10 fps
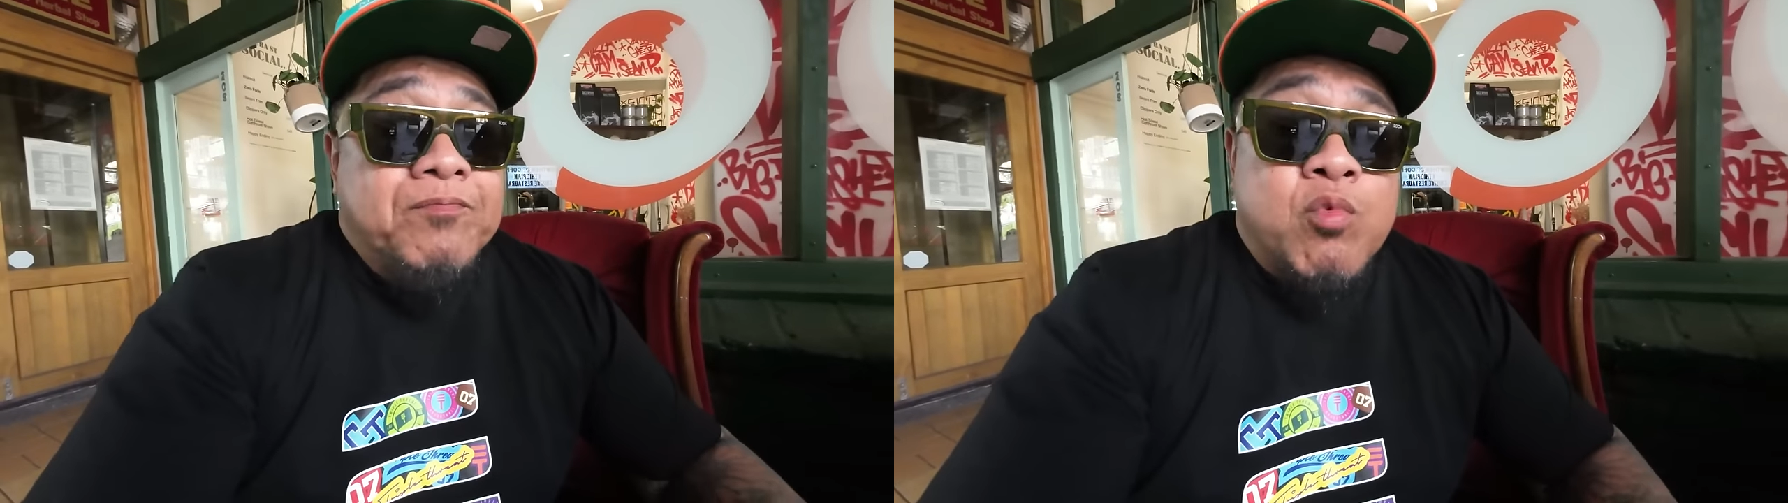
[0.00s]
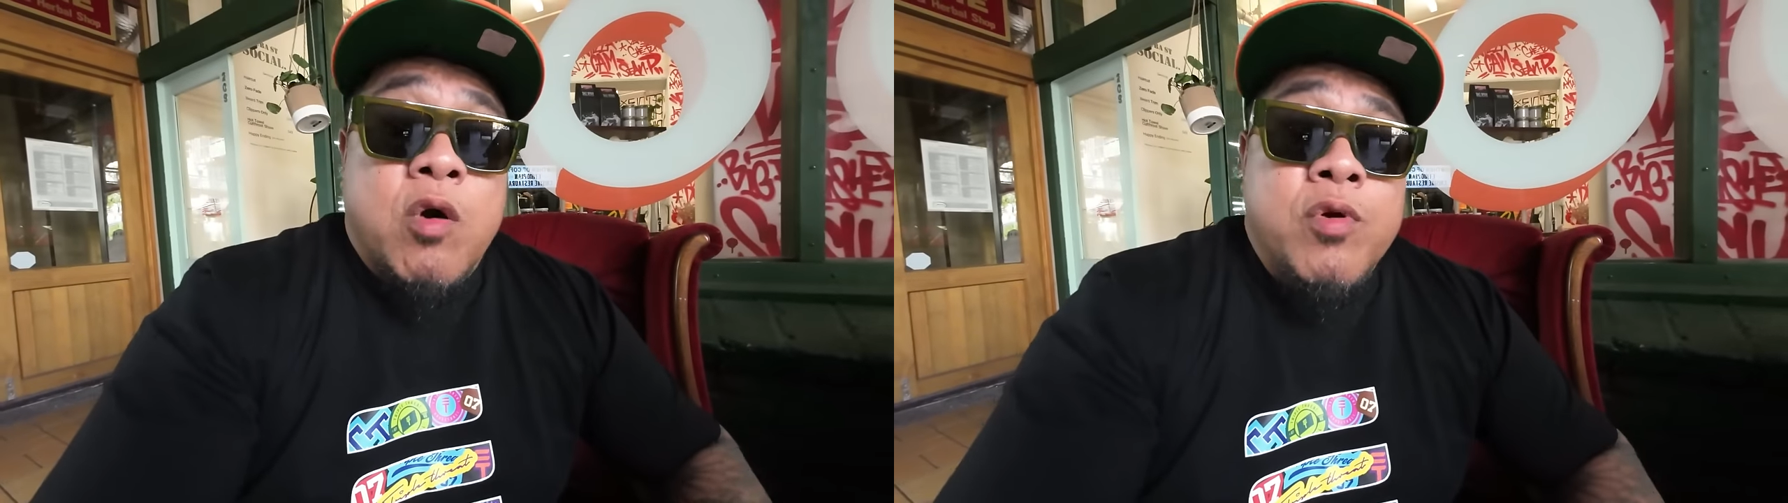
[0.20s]

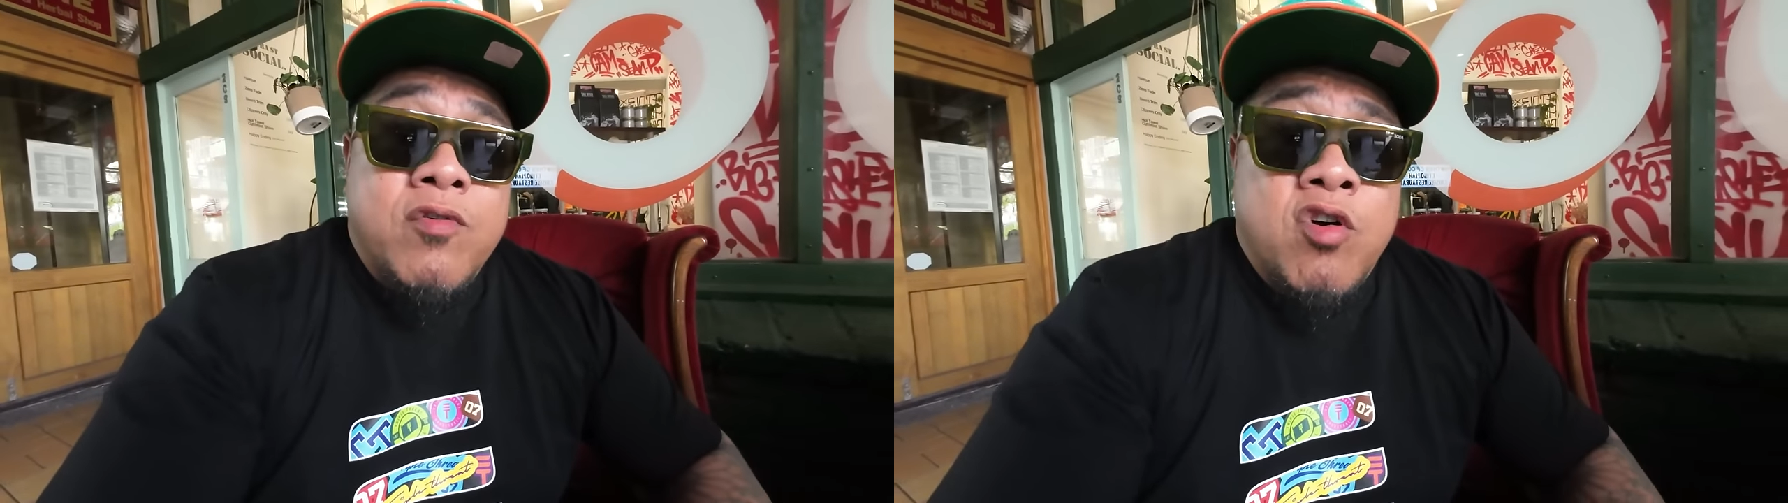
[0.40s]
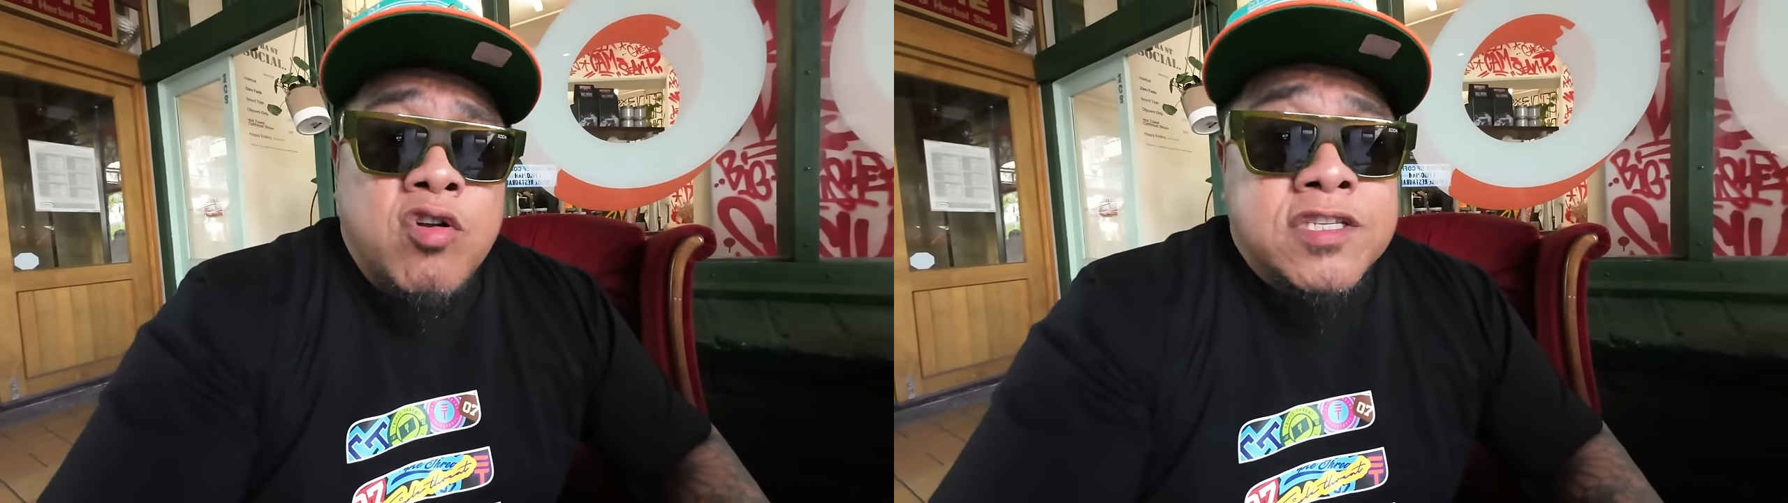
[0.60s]
what we
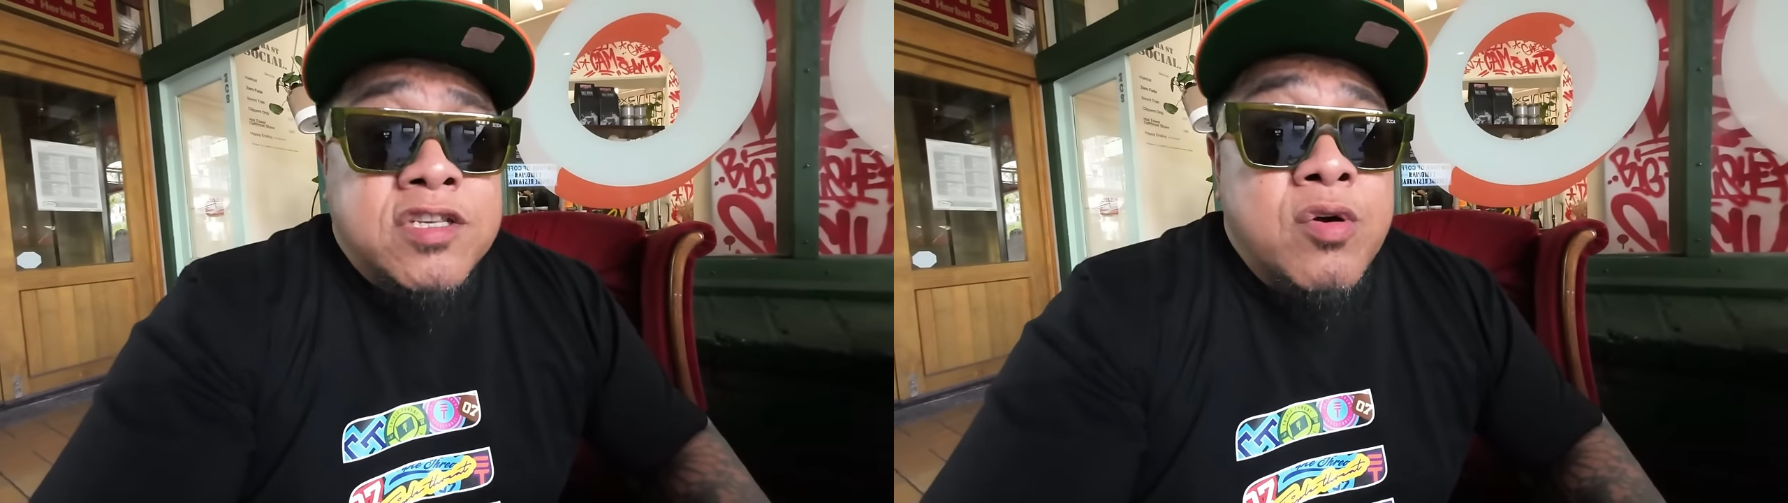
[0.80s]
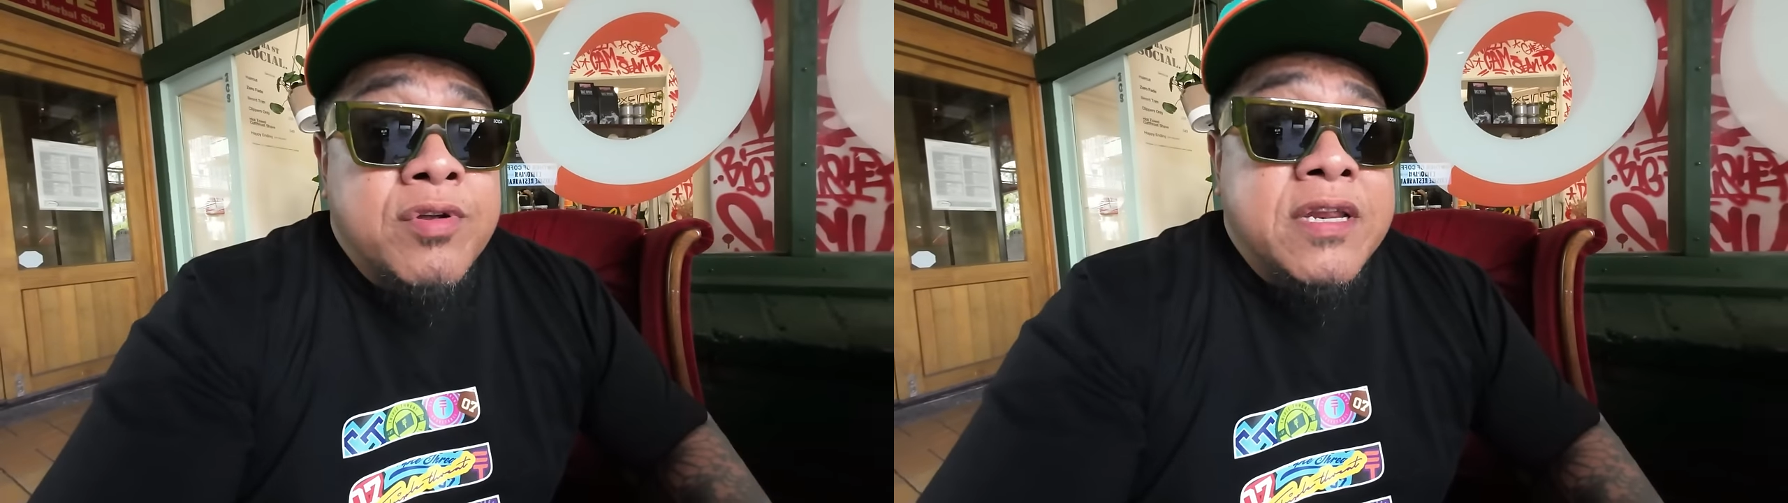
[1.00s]
all is
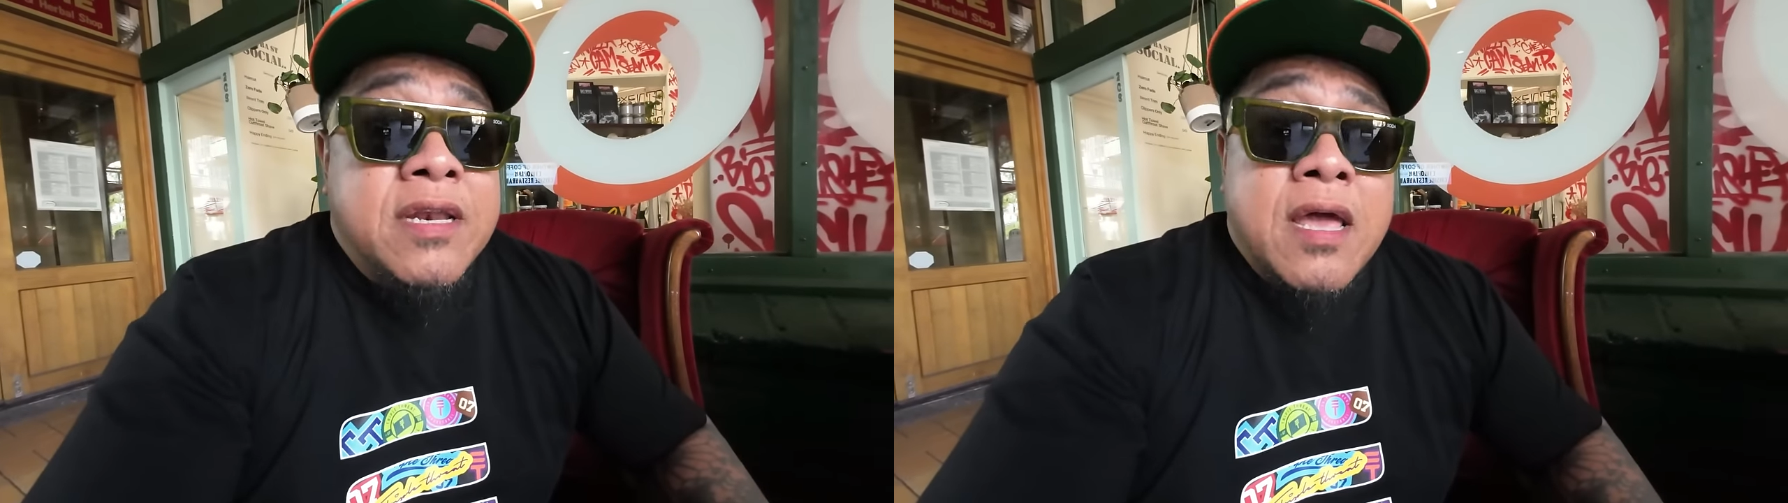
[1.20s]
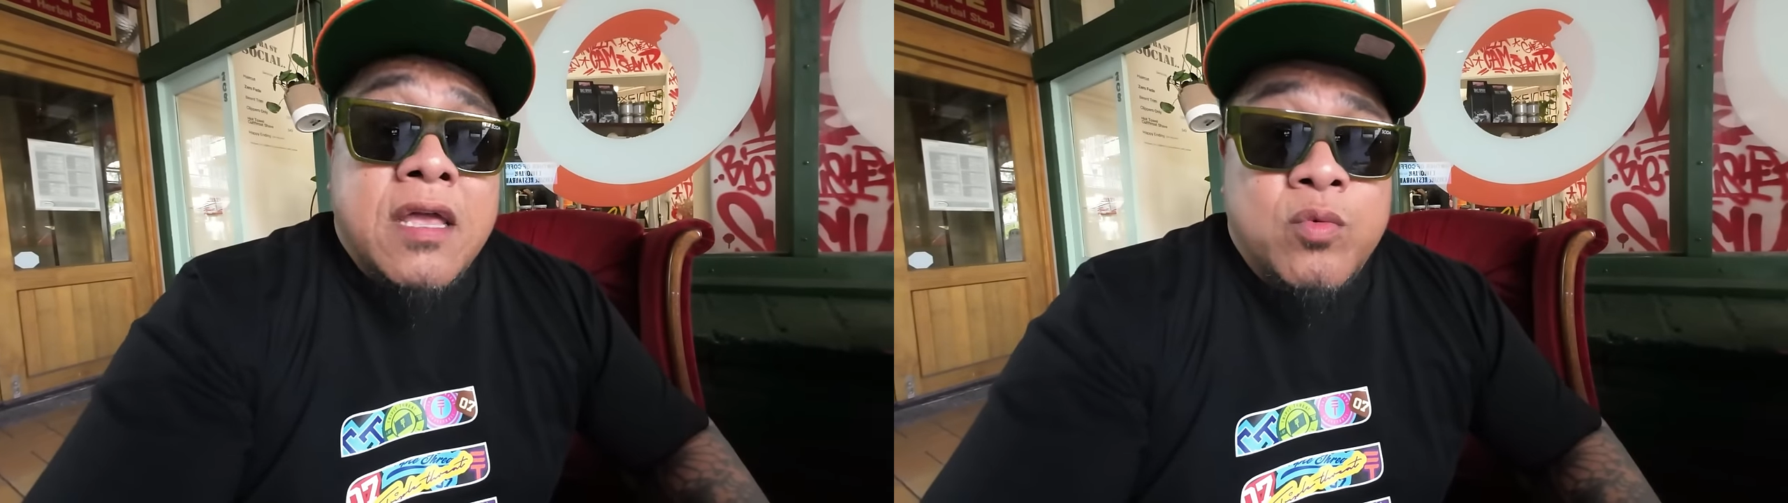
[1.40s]
known
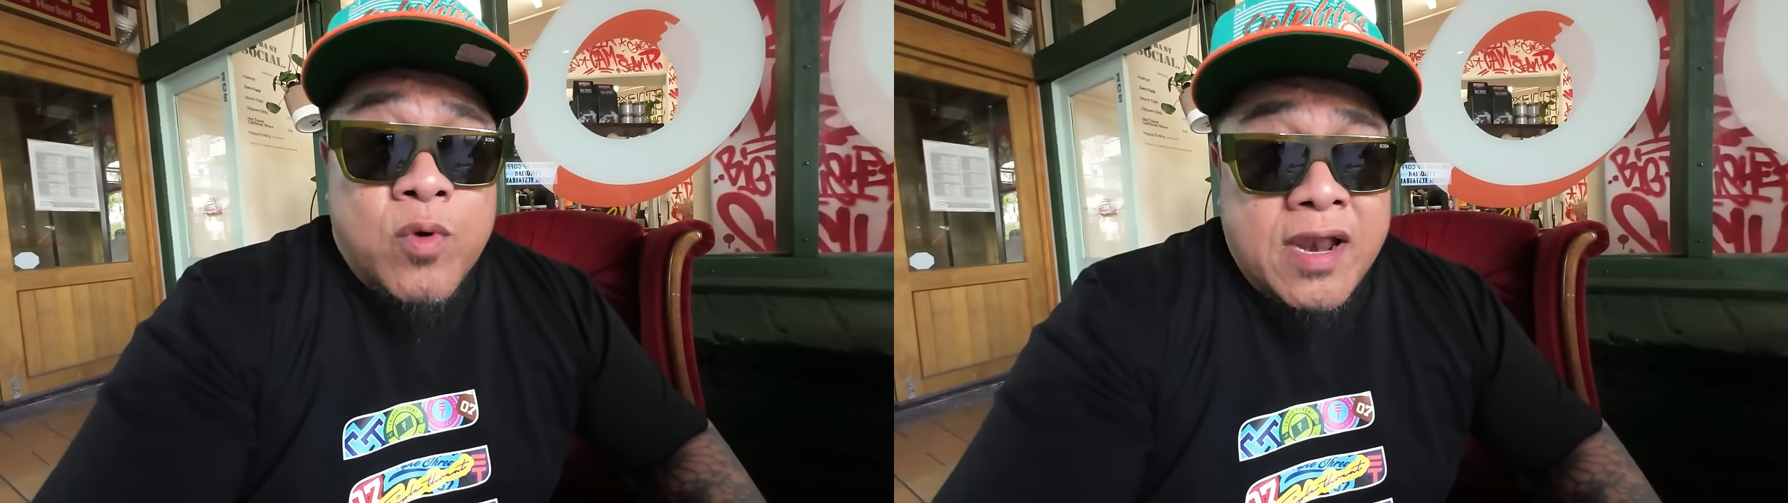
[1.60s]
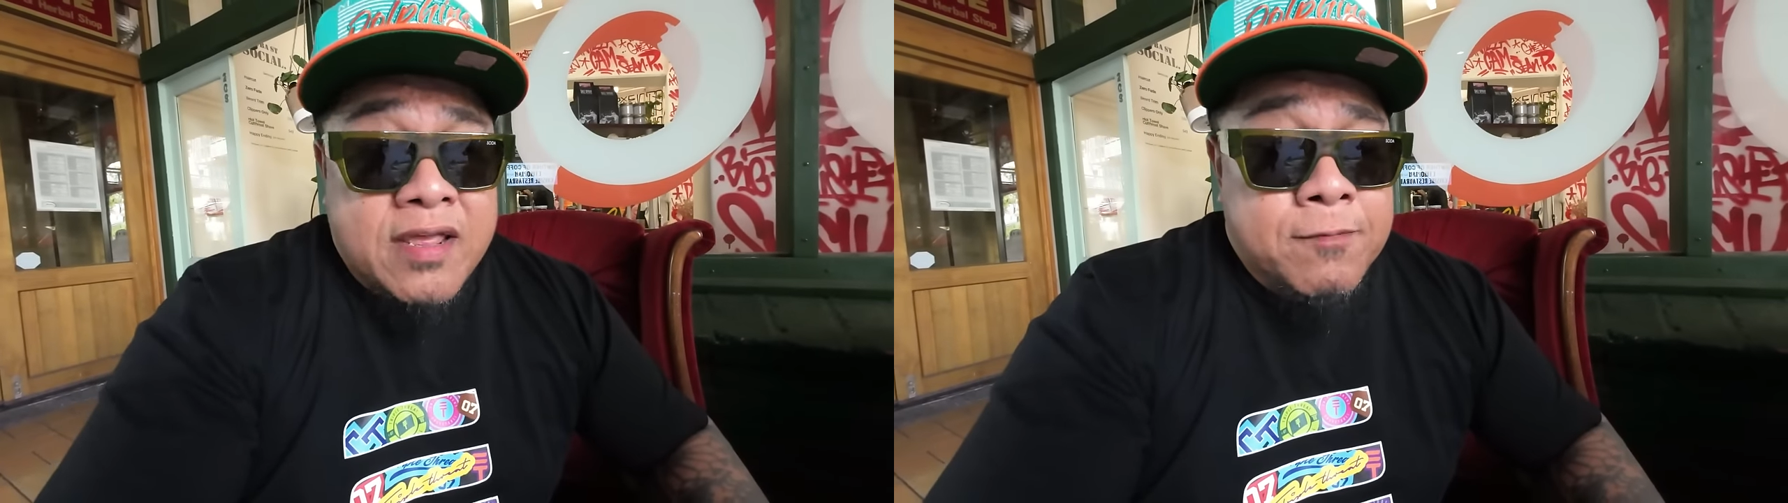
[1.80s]
in uh, in
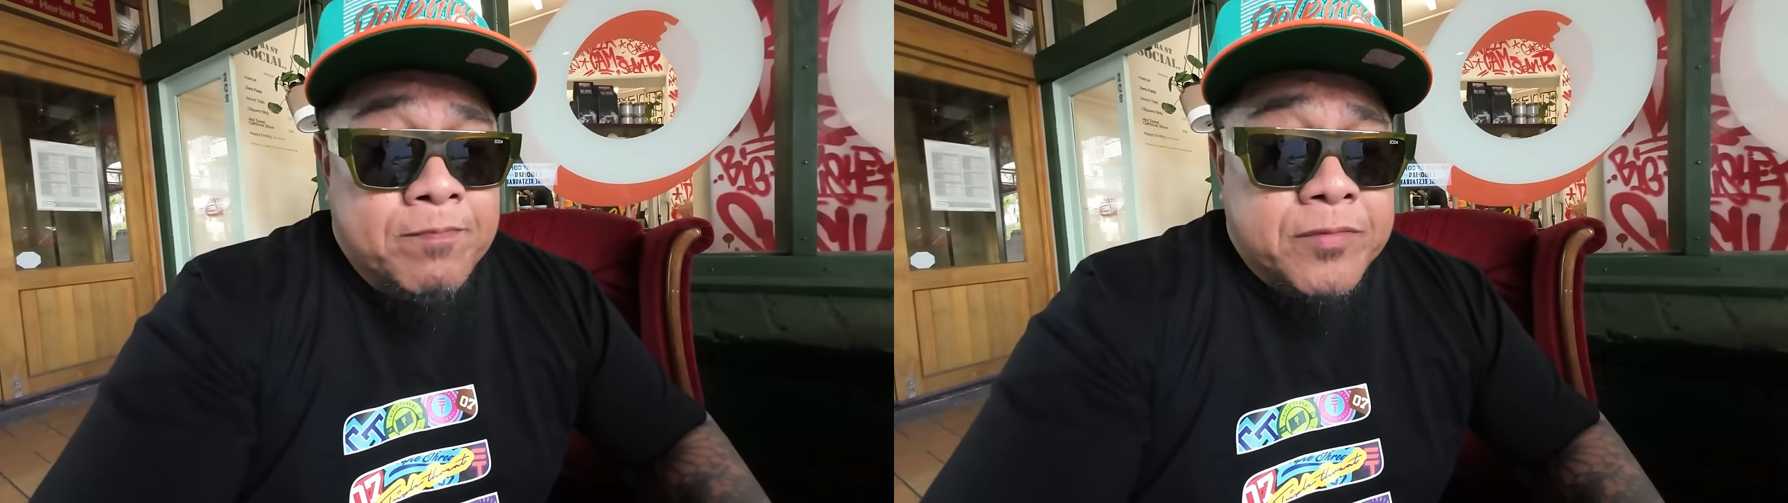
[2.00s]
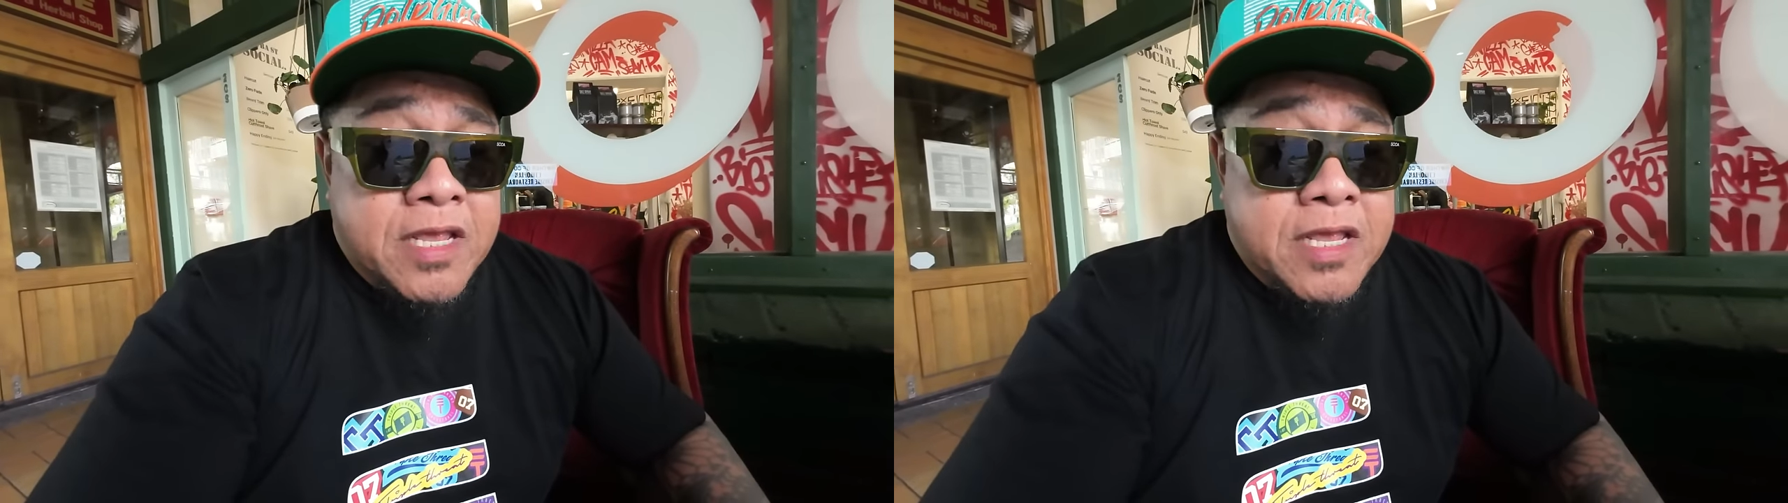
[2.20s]
Wally.